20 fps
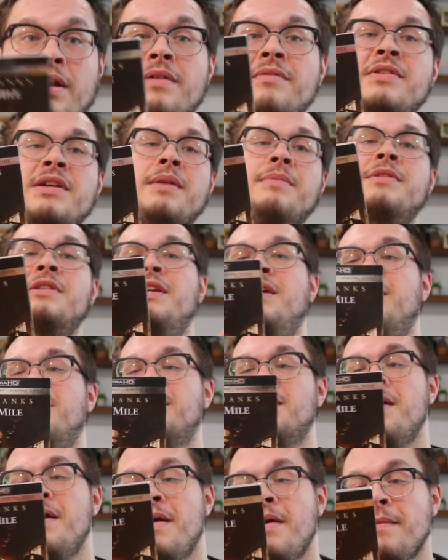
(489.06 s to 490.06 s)
have time to say this.
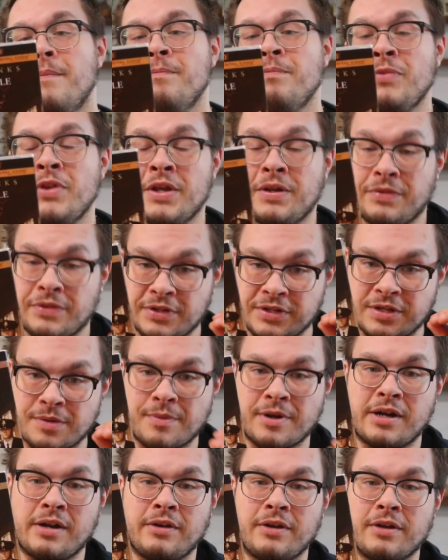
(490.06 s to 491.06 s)
This is
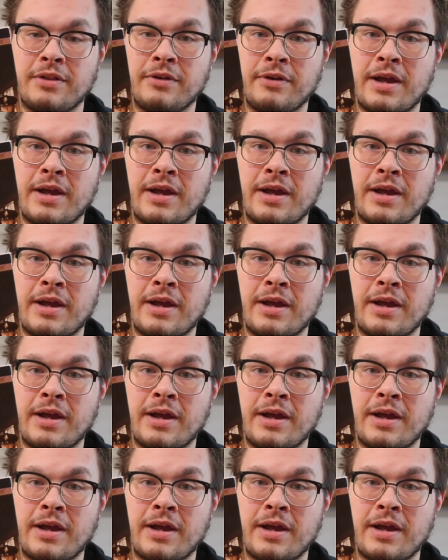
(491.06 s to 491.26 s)
about another